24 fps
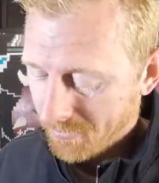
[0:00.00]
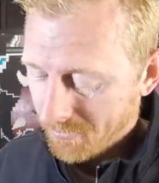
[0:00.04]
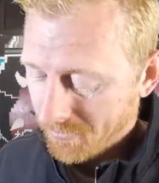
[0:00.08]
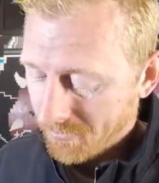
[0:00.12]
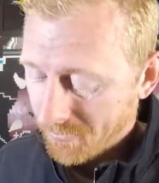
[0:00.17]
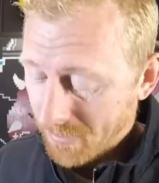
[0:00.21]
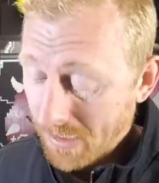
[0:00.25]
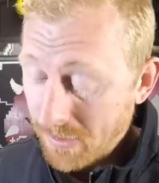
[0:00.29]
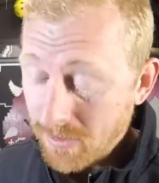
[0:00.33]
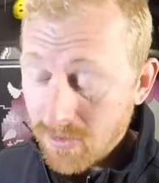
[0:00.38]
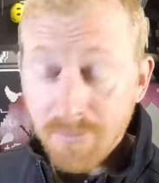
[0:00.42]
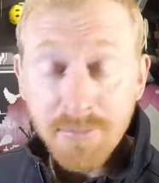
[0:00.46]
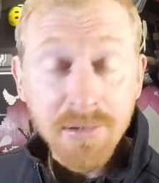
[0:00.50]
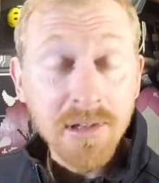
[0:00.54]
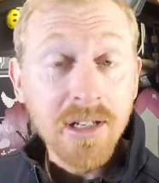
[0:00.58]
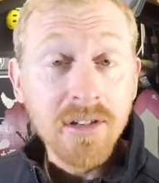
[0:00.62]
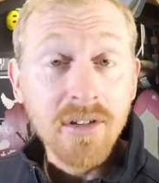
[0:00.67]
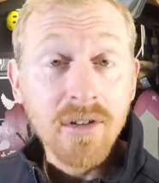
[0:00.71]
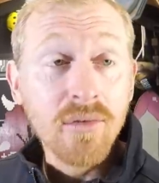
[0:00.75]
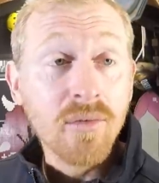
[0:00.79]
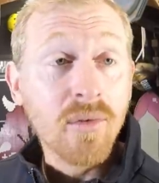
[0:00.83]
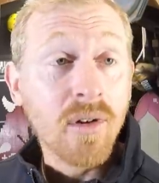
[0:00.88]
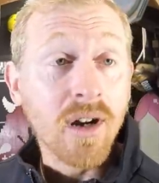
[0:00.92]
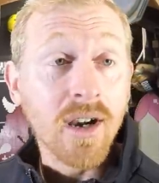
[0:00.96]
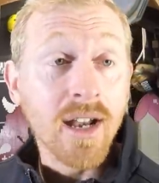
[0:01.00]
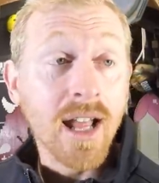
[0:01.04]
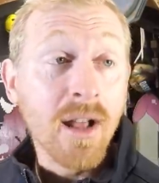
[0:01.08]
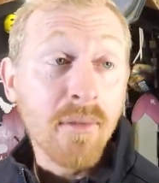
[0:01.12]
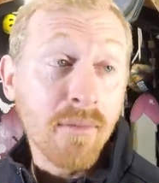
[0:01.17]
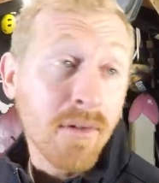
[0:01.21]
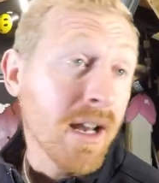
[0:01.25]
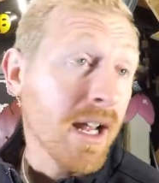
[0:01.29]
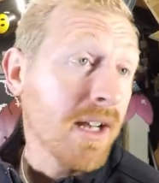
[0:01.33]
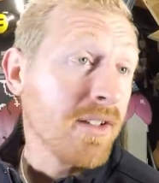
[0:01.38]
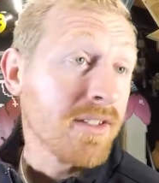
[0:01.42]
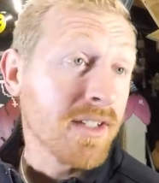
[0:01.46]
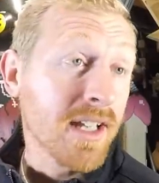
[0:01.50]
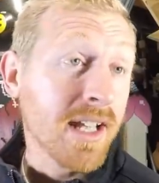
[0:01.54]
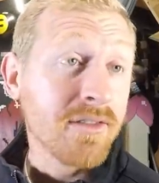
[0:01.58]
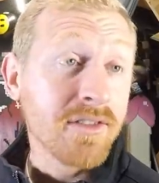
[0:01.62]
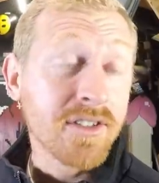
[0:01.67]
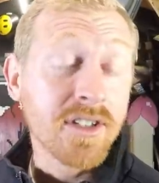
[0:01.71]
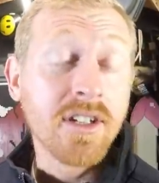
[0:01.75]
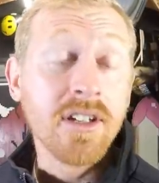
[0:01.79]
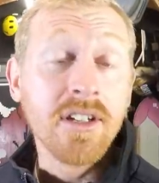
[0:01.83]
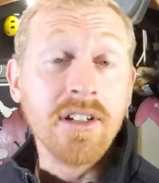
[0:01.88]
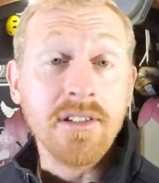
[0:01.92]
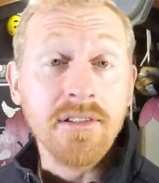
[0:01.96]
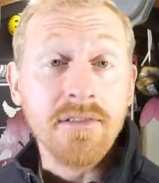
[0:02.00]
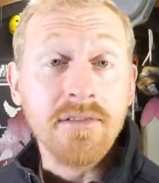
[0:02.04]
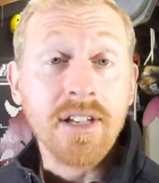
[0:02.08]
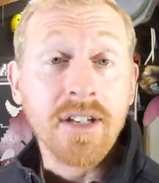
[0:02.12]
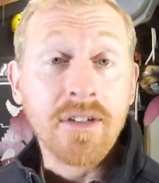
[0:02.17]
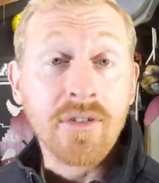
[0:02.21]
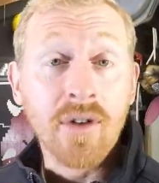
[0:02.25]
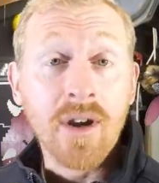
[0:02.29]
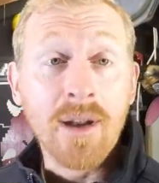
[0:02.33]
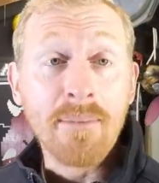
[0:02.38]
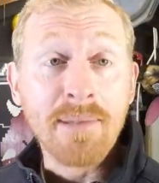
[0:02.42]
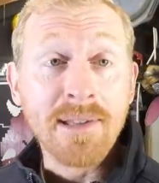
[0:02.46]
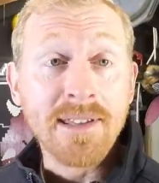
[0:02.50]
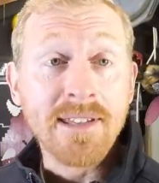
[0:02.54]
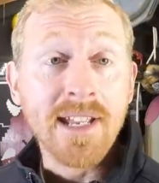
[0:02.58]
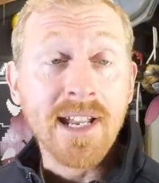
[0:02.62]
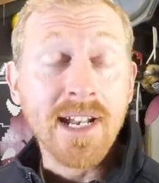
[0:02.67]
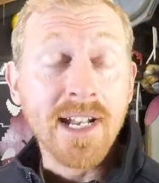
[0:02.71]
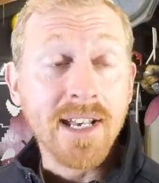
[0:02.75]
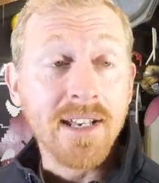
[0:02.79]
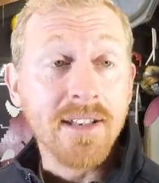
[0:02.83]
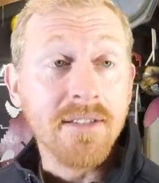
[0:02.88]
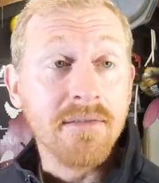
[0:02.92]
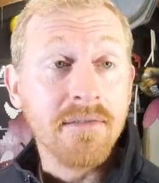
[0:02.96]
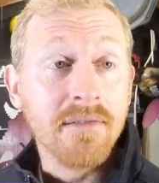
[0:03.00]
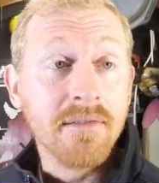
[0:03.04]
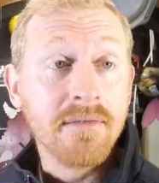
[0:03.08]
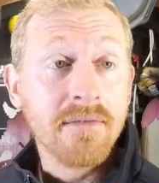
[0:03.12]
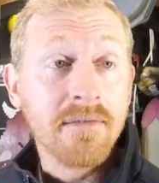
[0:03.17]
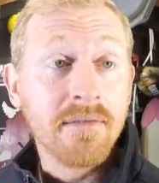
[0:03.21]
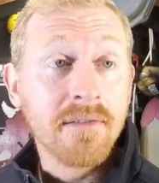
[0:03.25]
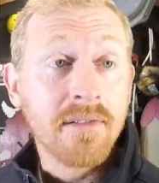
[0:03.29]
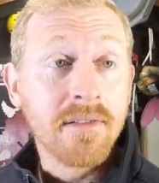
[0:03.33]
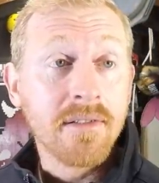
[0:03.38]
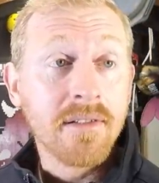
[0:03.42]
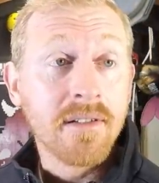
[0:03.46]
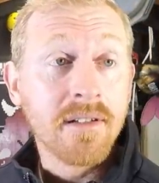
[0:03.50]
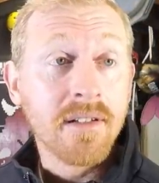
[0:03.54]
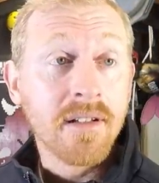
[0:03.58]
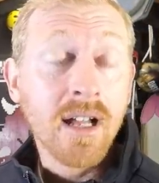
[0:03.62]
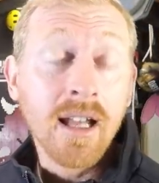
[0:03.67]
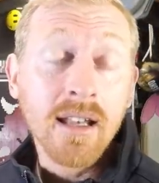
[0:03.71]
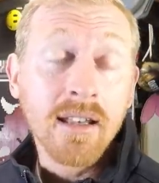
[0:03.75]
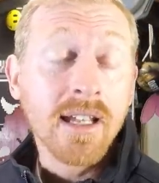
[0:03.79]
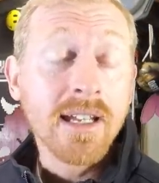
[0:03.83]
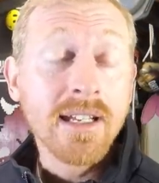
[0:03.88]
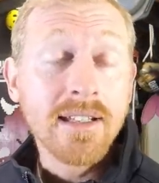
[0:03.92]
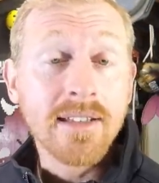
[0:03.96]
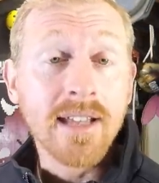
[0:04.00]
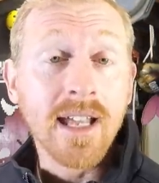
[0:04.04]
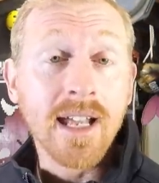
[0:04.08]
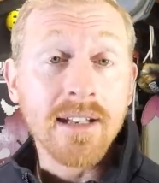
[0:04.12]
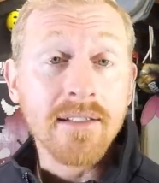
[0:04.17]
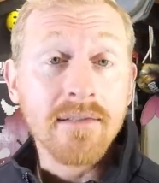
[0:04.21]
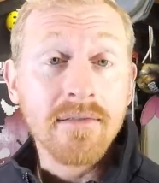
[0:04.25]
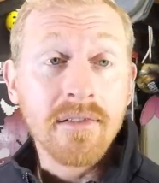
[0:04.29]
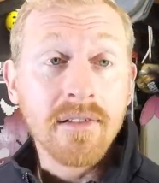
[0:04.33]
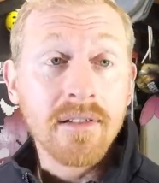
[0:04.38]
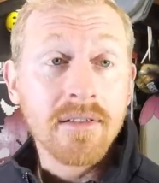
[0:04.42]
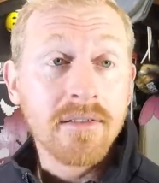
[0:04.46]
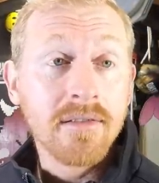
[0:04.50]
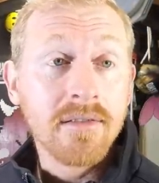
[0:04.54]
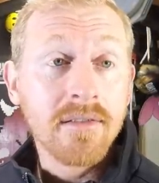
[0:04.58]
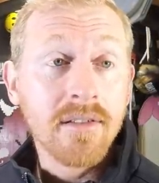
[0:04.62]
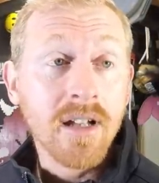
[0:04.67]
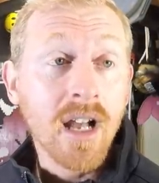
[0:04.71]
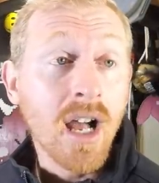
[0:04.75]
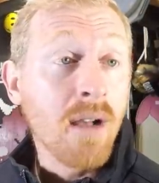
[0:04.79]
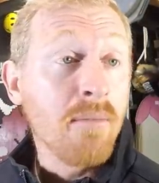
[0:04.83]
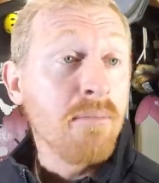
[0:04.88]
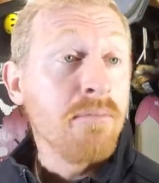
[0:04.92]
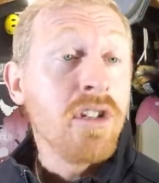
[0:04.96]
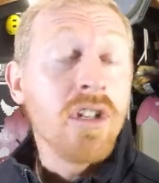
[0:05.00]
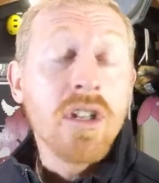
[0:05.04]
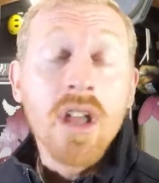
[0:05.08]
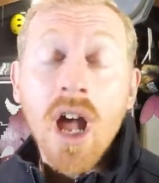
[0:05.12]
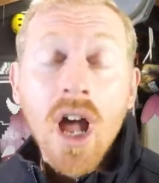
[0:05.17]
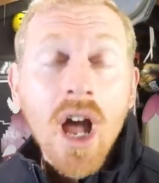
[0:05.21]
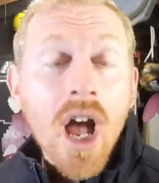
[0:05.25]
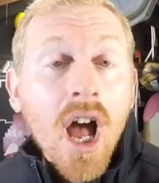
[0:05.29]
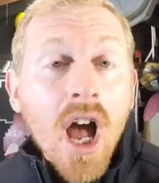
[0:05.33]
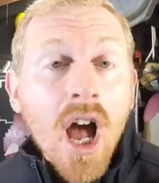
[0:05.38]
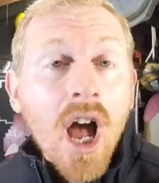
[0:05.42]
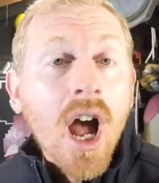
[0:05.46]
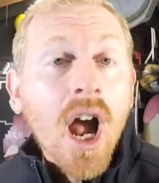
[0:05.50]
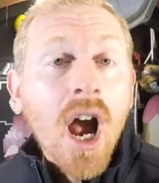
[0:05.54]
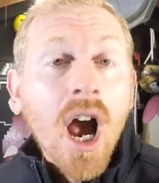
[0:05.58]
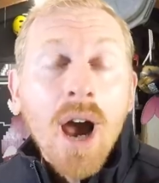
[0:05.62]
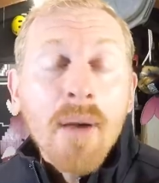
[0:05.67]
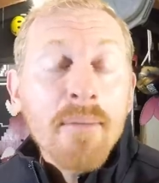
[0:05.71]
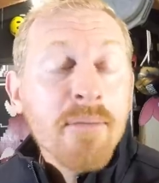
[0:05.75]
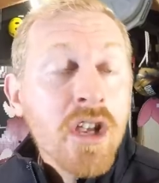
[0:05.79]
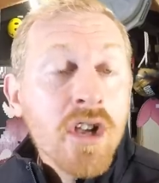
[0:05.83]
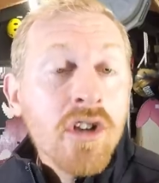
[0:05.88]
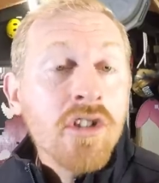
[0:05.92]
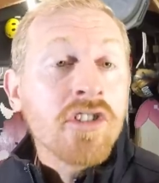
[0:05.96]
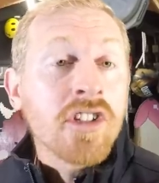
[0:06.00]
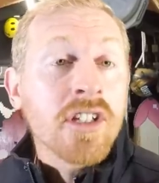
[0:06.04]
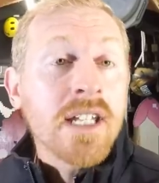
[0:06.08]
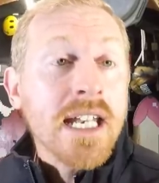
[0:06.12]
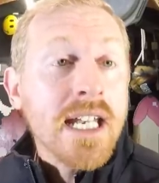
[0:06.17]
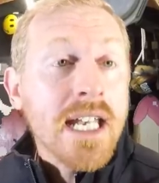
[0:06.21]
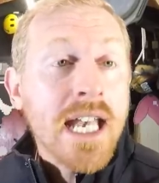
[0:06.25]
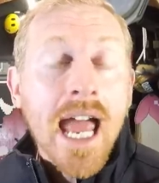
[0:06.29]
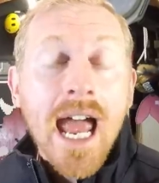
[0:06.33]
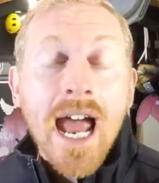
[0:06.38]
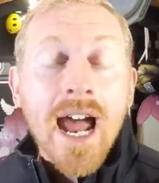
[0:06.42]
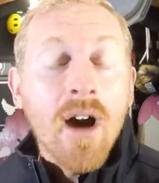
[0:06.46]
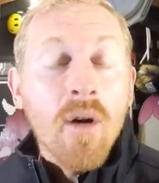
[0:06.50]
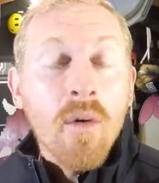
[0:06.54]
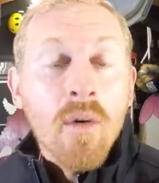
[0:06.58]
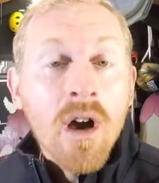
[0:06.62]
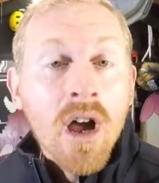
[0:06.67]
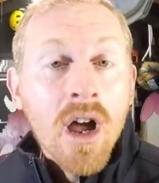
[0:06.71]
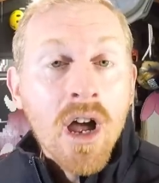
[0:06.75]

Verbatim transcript: That should be a new word. That one, that sounds good, decrepitated. I like that. I'm using it now.